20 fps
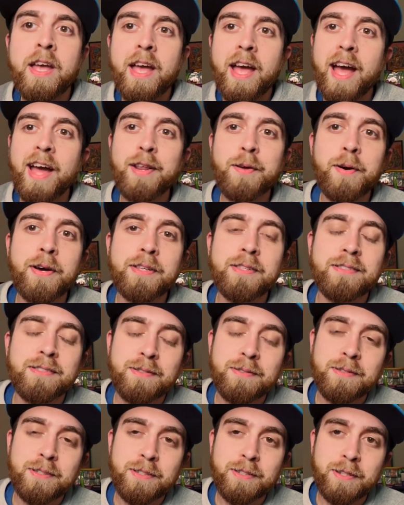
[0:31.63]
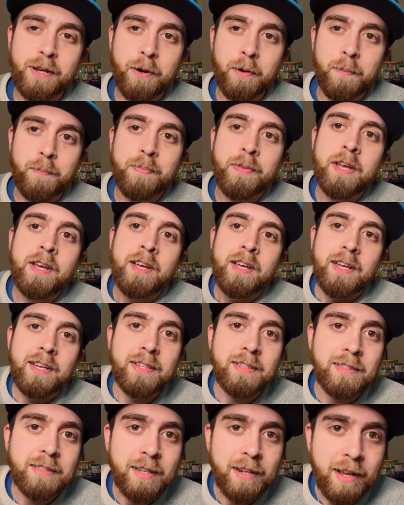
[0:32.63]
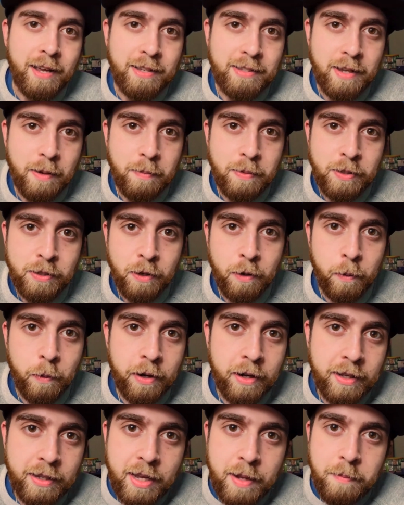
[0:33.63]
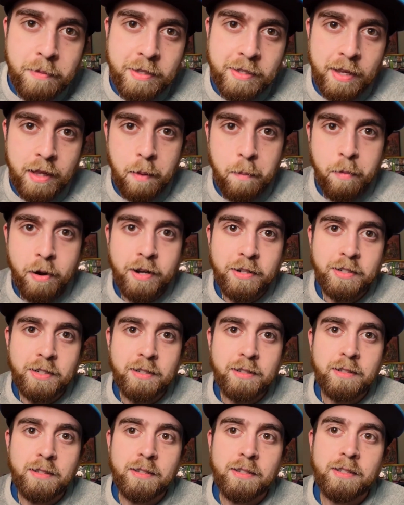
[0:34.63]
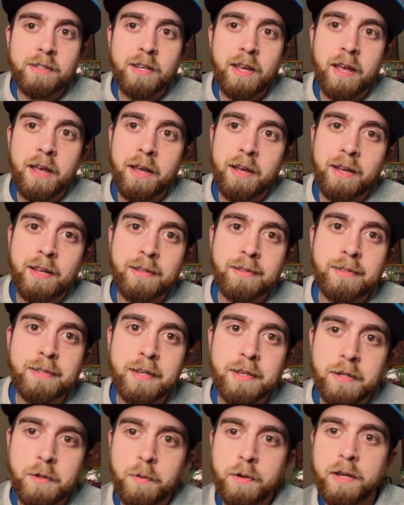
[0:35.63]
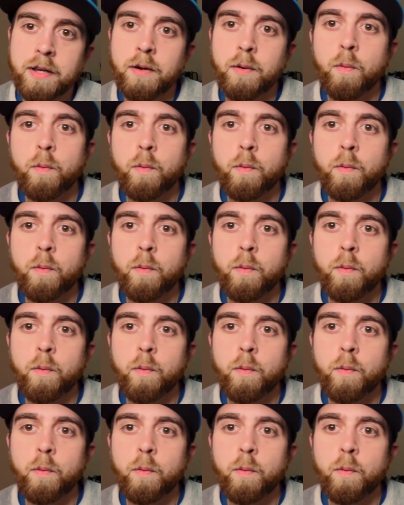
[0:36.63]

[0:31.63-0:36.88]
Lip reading: Anyways, so in today's episode, we're going to keep the celebrations continuing